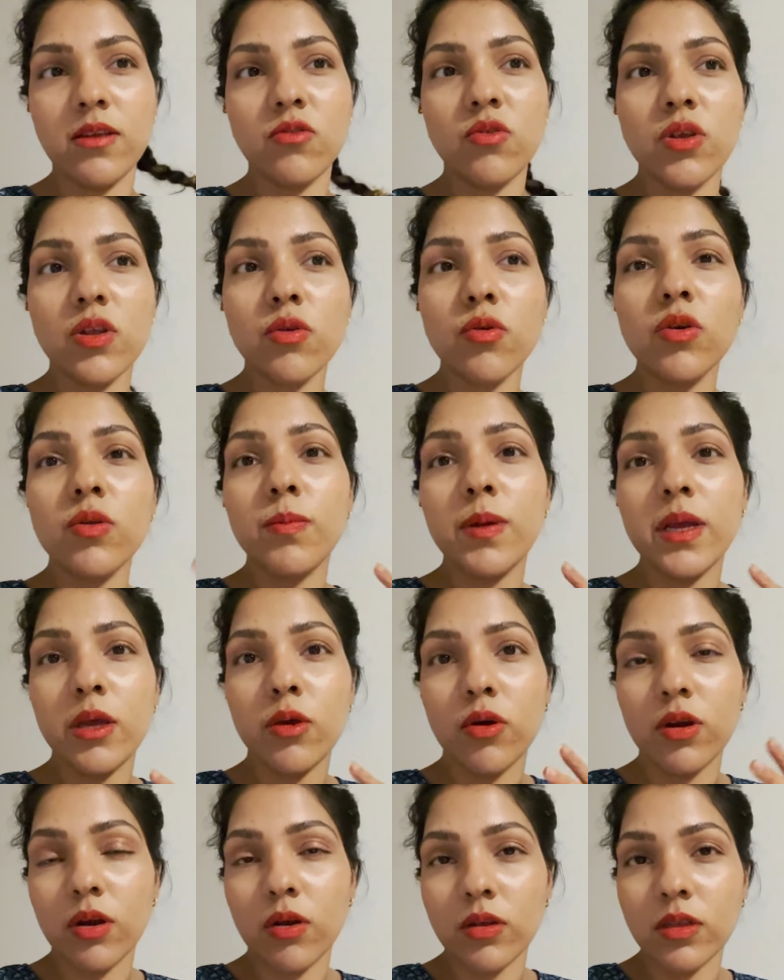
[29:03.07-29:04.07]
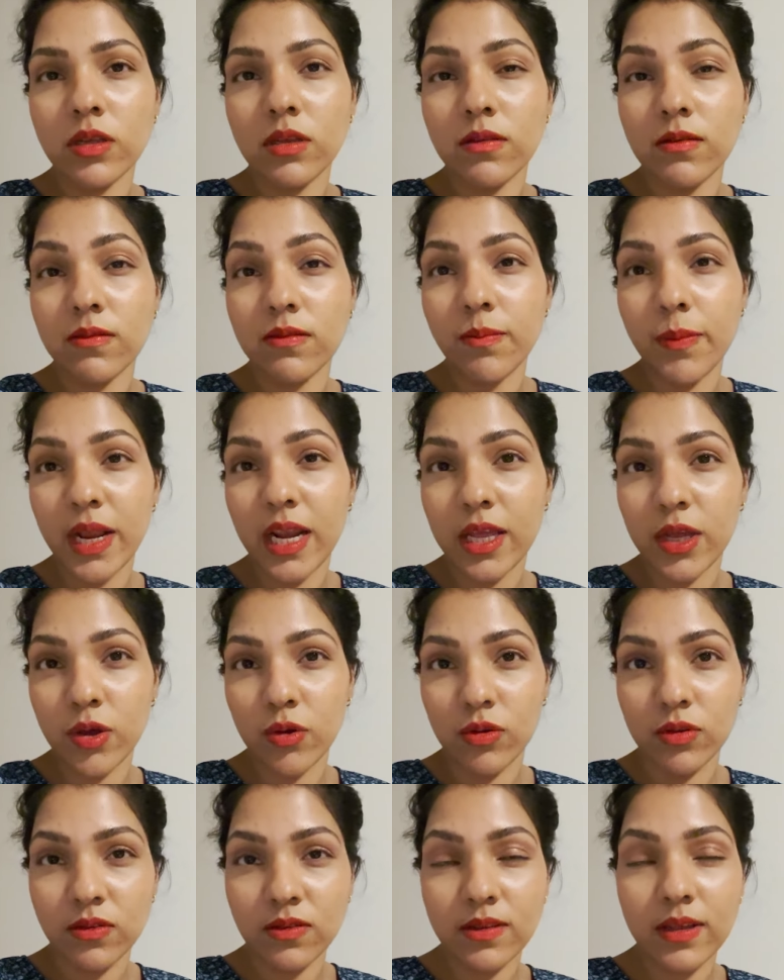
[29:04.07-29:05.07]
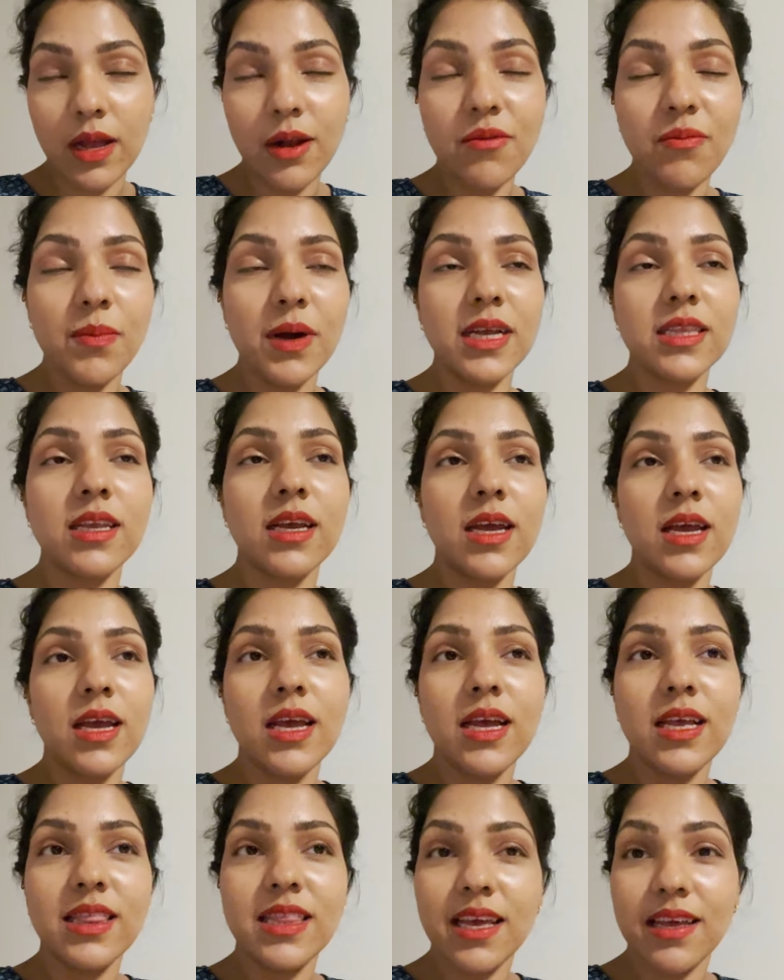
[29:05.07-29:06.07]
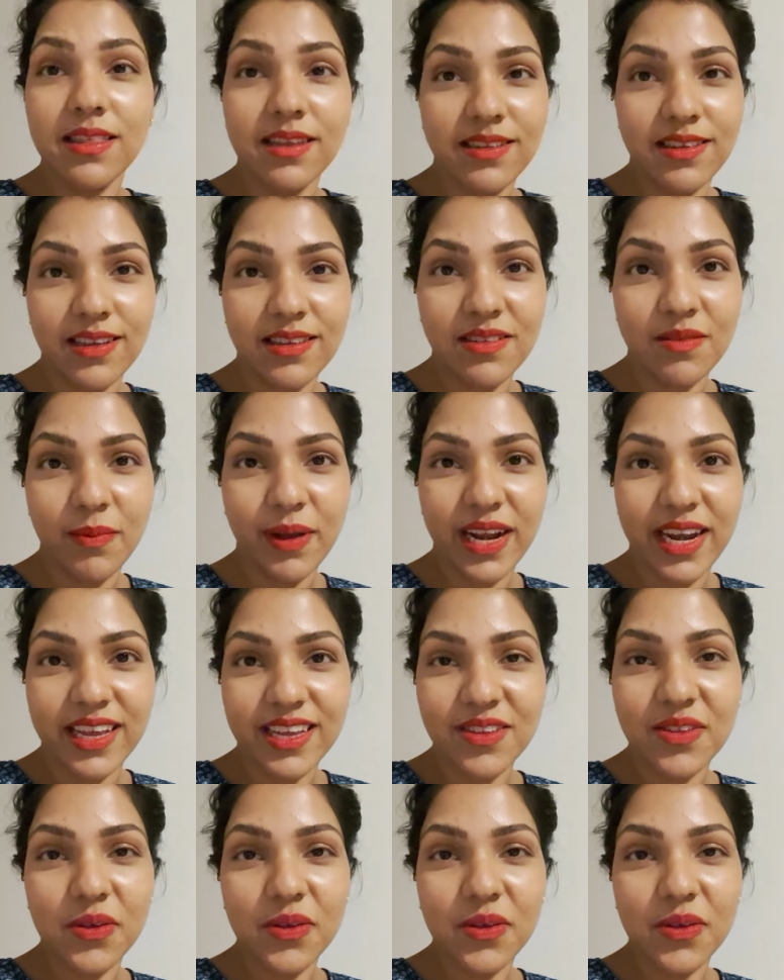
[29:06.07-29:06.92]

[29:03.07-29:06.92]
So it could be you're not smelling your own self, but the others are smelling.